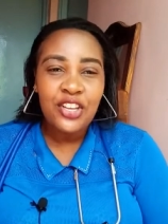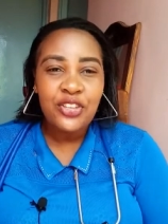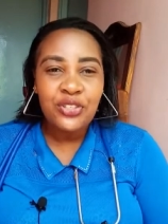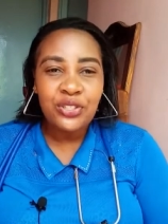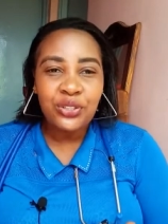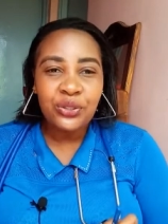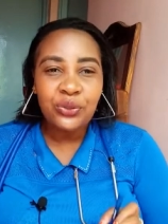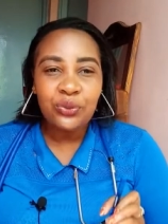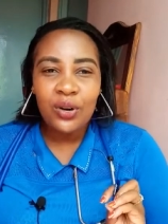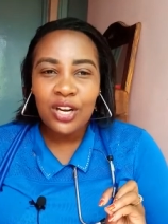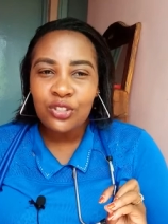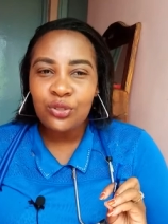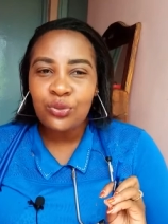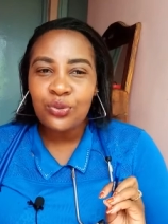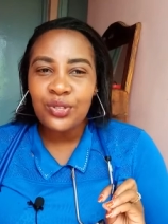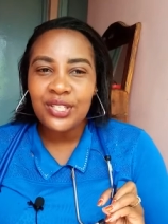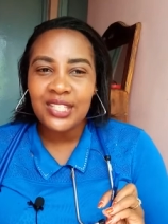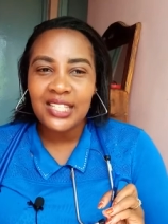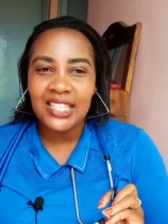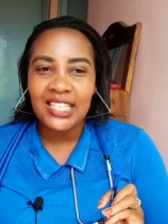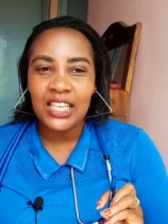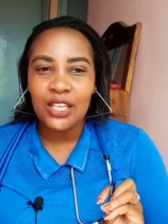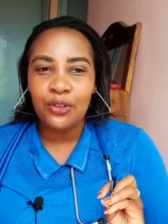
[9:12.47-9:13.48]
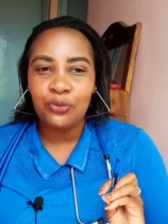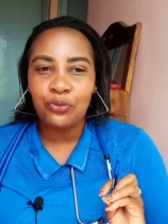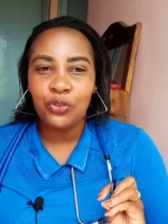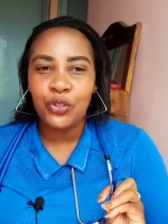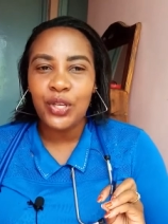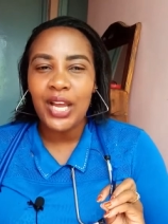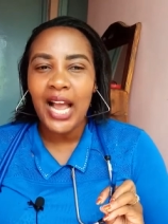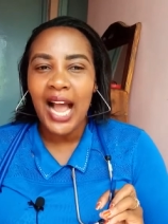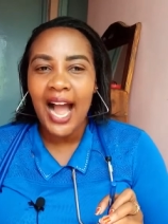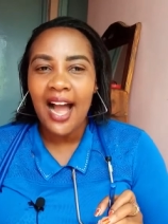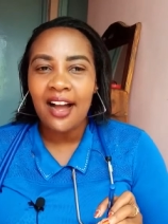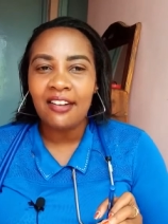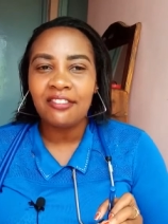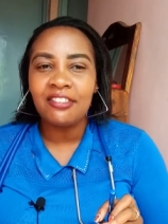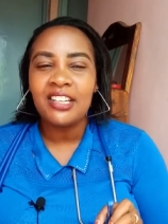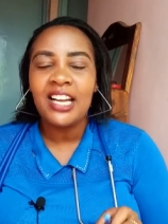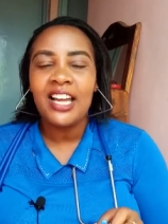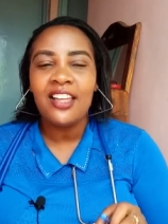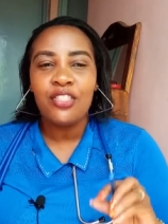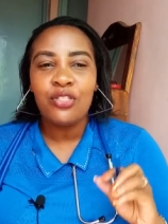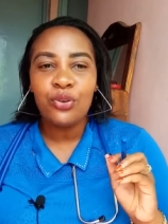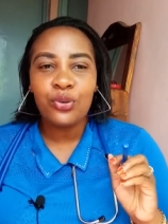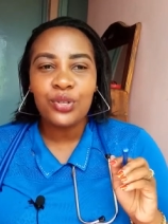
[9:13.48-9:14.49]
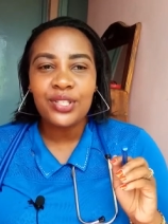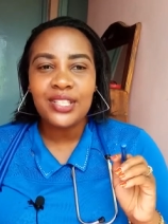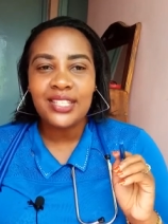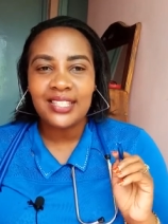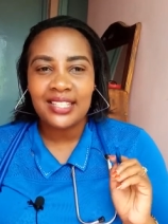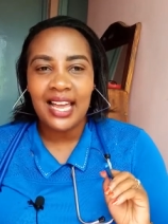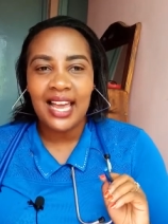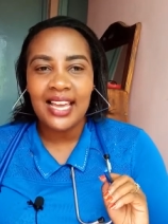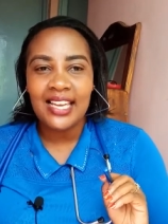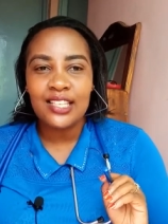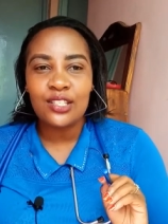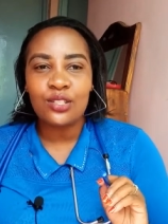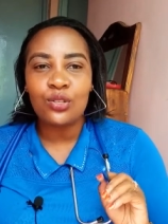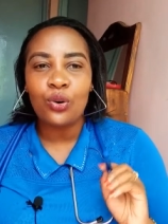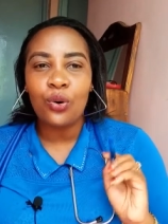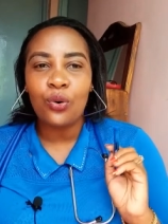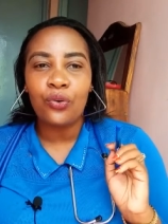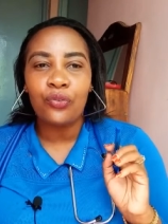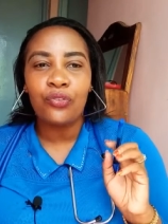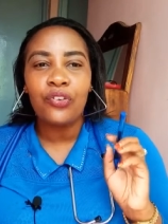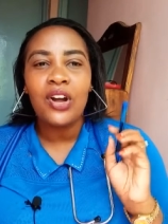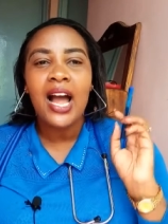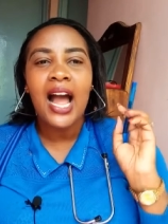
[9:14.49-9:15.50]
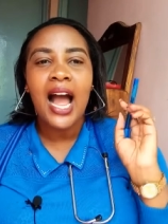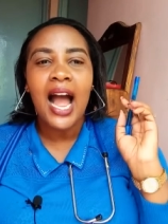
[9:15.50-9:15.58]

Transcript: So we want to see if we have those signs of